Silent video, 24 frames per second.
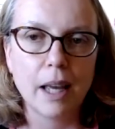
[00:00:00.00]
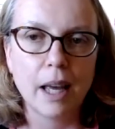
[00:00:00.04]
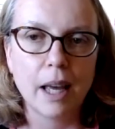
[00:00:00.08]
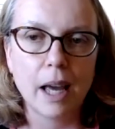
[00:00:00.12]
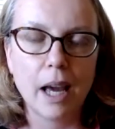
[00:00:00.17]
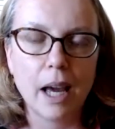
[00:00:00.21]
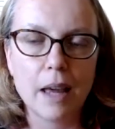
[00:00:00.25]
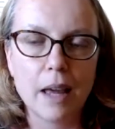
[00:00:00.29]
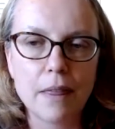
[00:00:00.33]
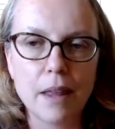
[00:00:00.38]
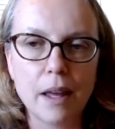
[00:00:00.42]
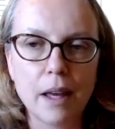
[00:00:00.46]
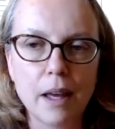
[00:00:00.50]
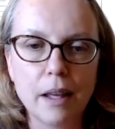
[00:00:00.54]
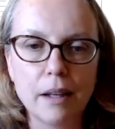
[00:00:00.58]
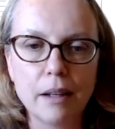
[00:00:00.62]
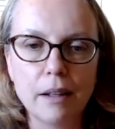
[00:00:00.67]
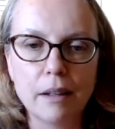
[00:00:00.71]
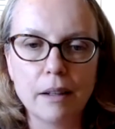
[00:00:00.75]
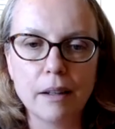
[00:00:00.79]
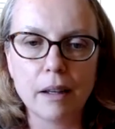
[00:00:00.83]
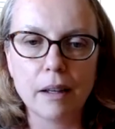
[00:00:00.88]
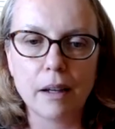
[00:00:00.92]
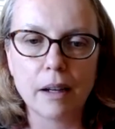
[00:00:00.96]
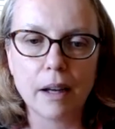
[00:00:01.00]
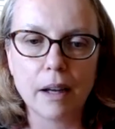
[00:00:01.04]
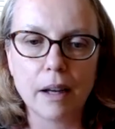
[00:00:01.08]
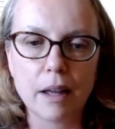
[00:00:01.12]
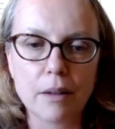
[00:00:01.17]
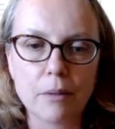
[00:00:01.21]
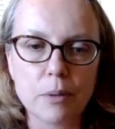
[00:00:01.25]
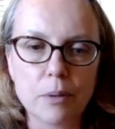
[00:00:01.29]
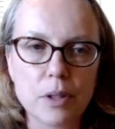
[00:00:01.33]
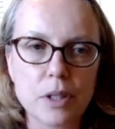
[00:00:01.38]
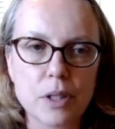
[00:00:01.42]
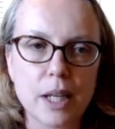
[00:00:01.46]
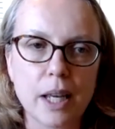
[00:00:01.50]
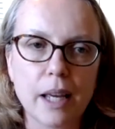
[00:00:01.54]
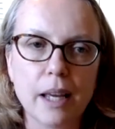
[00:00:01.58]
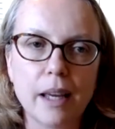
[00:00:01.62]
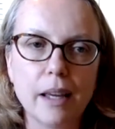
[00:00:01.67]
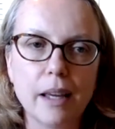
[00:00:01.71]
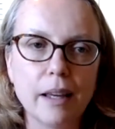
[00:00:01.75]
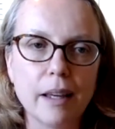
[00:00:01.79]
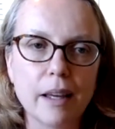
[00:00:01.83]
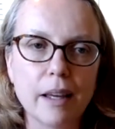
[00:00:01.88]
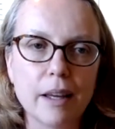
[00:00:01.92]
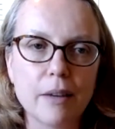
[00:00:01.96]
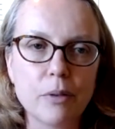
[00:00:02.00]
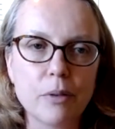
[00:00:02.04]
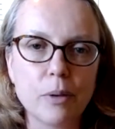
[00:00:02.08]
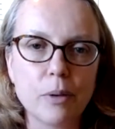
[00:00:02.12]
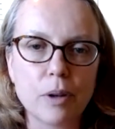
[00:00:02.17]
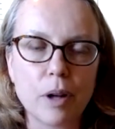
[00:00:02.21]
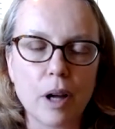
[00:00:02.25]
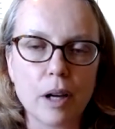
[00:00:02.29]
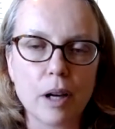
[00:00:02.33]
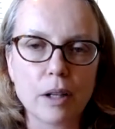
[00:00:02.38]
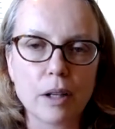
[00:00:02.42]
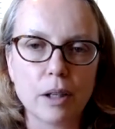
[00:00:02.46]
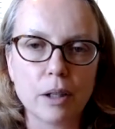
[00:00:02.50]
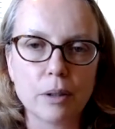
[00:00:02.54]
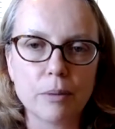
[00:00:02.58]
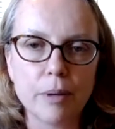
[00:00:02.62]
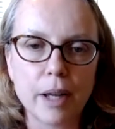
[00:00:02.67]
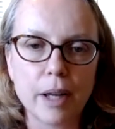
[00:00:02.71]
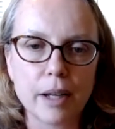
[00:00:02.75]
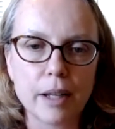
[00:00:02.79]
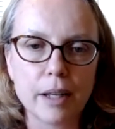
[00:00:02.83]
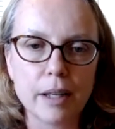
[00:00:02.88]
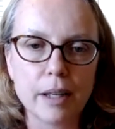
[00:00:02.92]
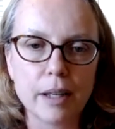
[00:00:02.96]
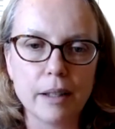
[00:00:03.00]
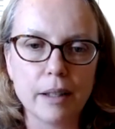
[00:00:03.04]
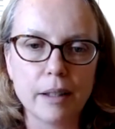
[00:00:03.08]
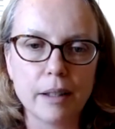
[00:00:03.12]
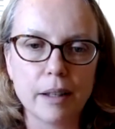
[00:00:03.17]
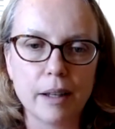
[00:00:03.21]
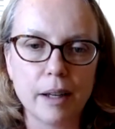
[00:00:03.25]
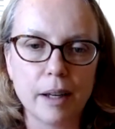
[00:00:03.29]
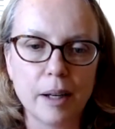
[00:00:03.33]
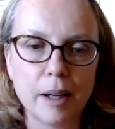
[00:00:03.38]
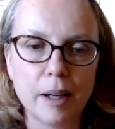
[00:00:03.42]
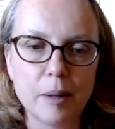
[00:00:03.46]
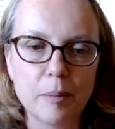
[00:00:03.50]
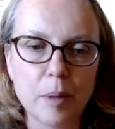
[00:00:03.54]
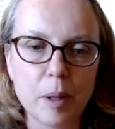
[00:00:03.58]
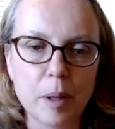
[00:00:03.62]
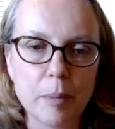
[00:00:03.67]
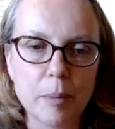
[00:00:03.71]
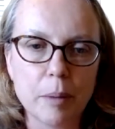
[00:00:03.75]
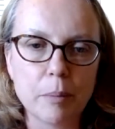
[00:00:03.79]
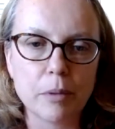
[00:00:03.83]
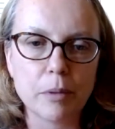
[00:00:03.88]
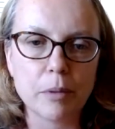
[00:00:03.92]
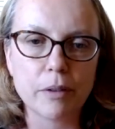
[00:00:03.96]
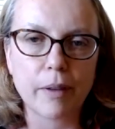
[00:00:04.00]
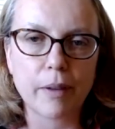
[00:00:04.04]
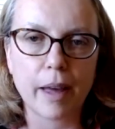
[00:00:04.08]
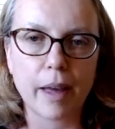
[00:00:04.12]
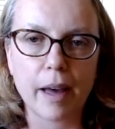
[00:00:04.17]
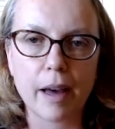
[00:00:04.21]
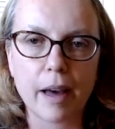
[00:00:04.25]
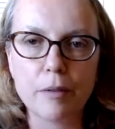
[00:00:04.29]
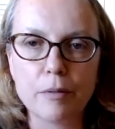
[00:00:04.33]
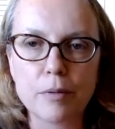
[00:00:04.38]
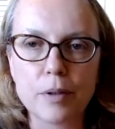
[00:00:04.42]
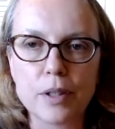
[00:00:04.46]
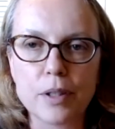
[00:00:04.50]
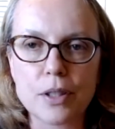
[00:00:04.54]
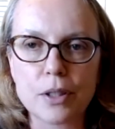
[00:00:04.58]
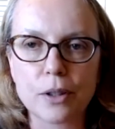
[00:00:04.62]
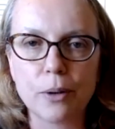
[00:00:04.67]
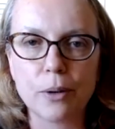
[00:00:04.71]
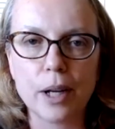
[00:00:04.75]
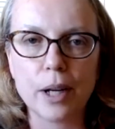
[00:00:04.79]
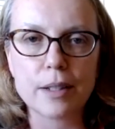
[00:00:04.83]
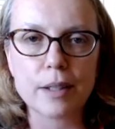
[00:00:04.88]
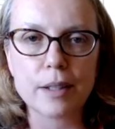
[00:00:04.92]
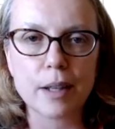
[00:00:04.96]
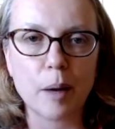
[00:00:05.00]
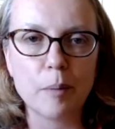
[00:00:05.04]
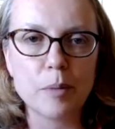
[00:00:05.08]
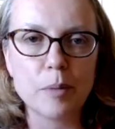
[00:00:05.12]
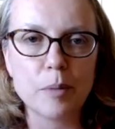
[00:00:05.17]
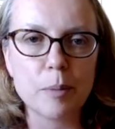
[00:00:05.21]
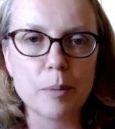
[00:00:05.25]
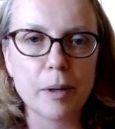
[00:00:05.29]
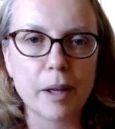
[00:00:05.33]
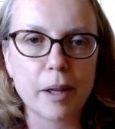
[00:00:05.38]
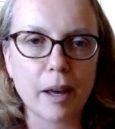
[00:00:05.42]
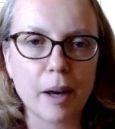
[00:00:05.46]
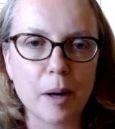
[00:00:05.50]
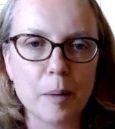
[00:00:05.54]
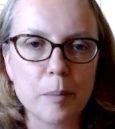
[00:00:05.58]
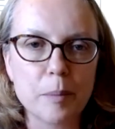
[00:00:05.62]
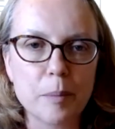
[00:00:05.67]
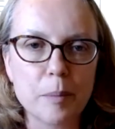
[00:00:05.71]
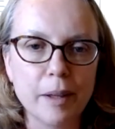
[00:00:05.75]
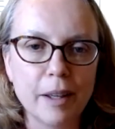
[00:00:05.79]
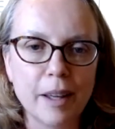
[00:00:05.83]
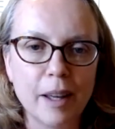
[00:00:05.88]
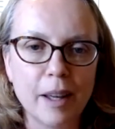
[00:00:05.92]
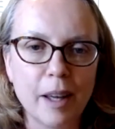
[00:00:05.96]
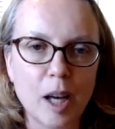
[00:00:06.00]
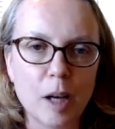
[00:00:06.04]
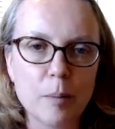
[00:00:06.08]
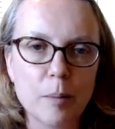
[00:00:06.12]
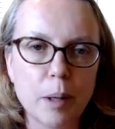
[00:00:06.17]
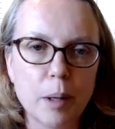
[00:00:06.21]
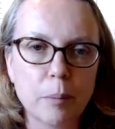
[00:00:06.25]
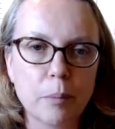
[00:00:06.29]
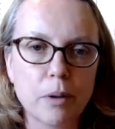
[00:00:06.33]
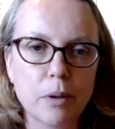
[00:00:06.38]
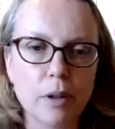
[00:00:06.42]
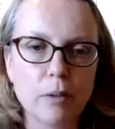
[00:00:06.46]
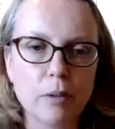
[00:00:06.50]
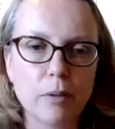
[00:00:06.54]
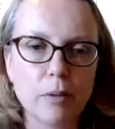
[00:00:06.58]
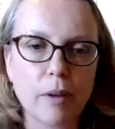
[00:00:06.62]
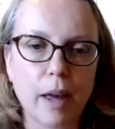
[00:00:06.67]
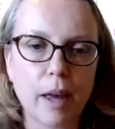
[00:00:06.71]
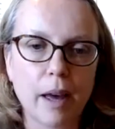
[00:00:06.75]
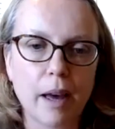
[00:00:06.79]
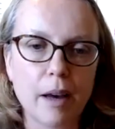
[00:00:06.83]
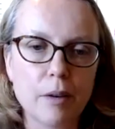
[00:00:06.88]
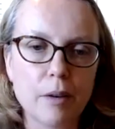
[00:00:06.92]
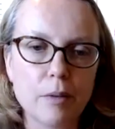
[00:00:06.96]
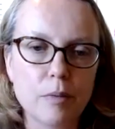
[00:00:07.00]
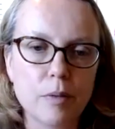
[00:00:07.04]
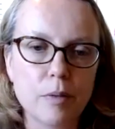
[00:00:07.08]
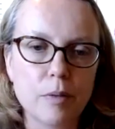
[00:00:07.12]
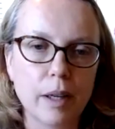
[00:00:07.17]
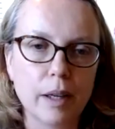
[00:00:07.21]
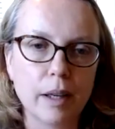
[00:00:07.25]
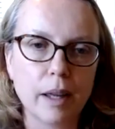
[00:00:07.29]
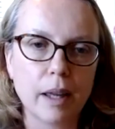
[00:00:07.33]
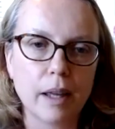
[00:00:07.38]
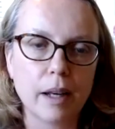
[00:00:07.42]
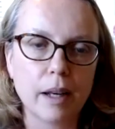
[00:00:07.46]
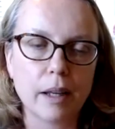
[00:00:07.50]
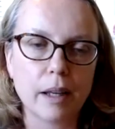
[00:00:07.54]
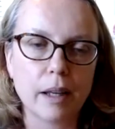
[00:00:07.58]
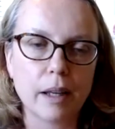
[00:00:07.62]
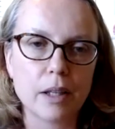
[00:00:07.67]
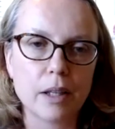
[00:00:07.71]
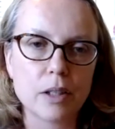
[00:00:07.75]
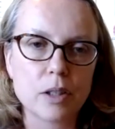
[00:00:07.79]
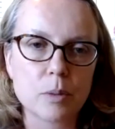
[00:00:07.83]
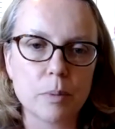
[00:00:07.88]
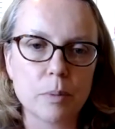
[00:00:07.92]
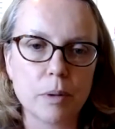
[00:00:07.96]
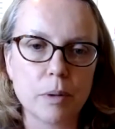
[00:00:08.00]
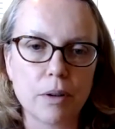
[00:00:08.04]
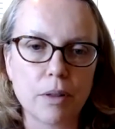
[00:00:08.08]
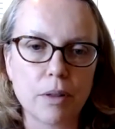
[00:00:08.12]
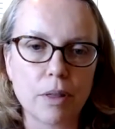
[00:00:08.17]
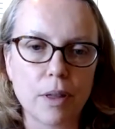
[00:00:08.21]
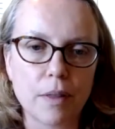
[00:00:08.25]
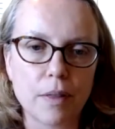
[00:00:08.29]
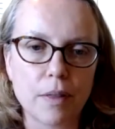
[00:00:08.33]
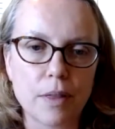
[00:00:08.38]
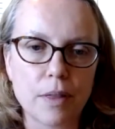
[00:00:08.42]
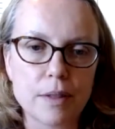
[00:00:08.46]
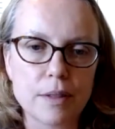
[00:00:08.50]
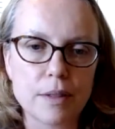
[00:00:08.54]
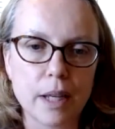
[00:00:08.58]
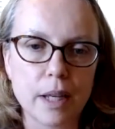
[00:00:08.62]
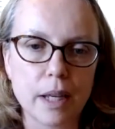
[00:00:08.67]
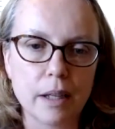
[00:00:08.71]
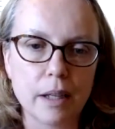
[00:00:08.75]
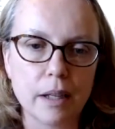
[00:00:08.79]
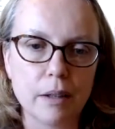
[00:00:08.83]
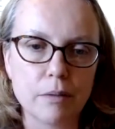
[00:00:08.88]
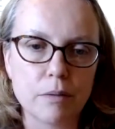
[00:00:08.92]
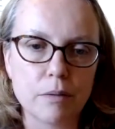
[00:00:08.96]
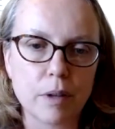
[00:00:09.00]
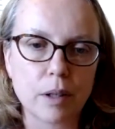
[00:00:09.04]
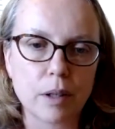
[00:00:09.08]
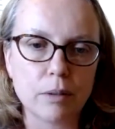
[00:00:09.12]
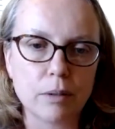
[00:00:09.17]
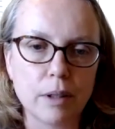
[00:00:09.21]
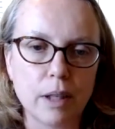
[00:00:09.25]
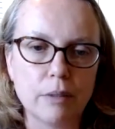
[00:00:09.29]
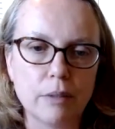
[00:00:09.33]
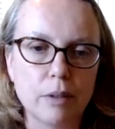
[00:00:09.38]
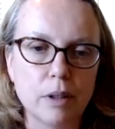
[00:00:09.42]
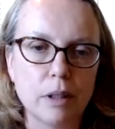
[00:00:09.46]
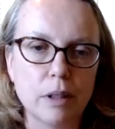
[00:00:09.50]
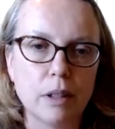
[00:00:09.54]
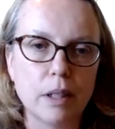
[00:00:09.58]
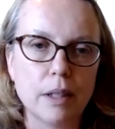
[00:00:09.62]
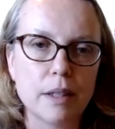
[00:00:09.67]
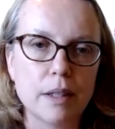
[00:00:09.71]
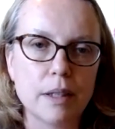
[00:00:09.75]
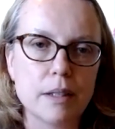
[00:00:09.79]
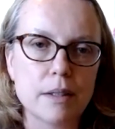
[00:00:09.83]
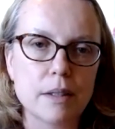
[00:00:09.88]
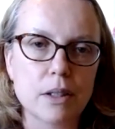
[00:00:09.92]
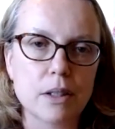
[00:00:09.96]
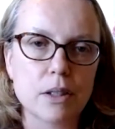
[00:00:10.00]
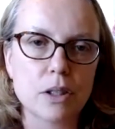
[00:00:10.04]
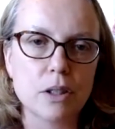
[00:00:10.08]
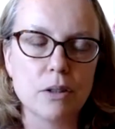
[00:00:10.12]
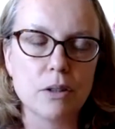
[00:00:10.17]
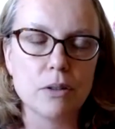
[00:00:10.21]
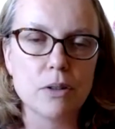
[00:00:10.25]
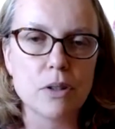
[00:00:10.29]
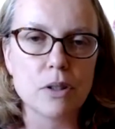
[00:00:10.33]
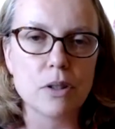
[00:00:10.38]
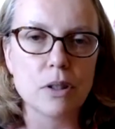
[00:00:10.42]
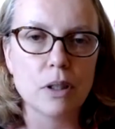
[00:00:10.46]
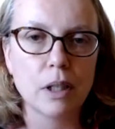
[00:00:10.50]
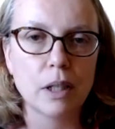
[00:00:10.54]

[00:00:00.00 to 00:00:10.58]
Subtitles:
And then I would say, if you're not already a member of CAFF, it's a great time to become a member of CAFF and get engaged both at the state and federal level on these issues.